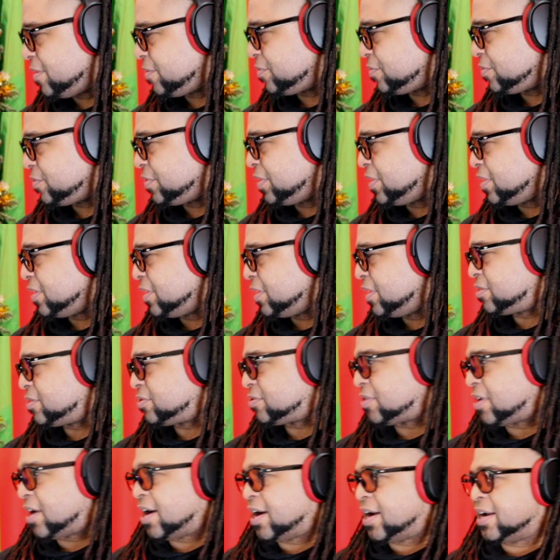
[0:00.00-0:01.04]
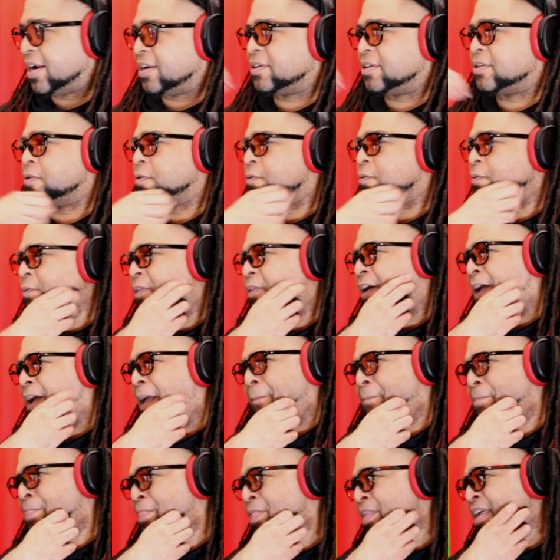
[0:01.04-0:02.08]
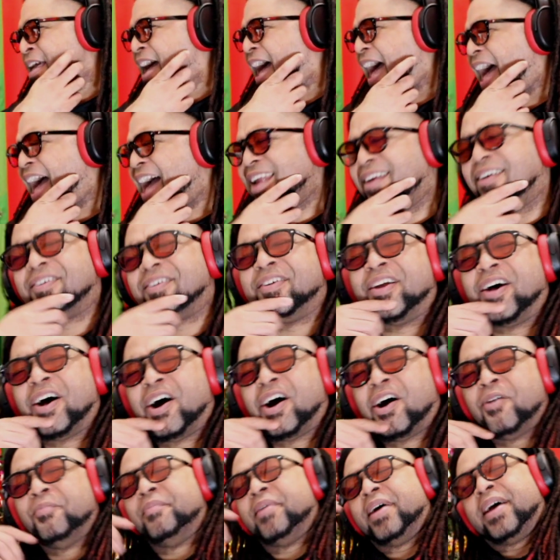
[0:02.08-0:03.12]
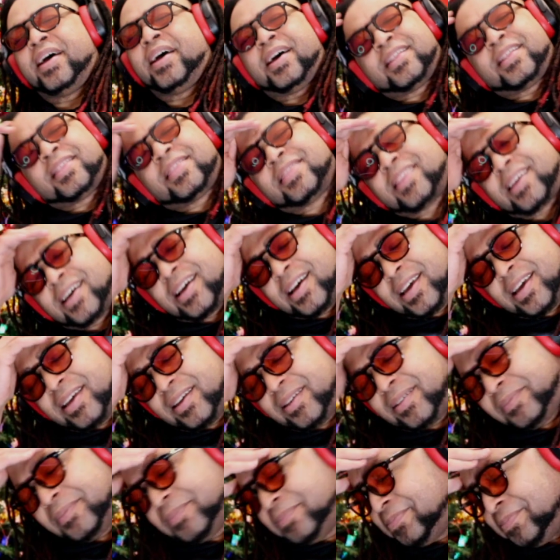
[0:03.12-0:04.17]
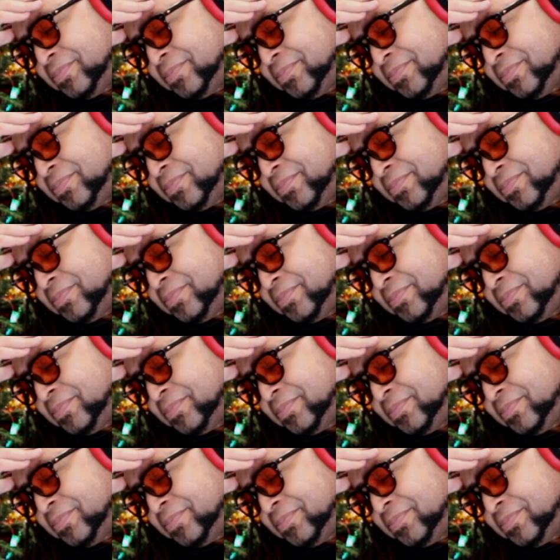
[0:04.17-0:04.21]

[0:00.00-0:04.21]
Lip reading: really trying to like, I don't know, man, like,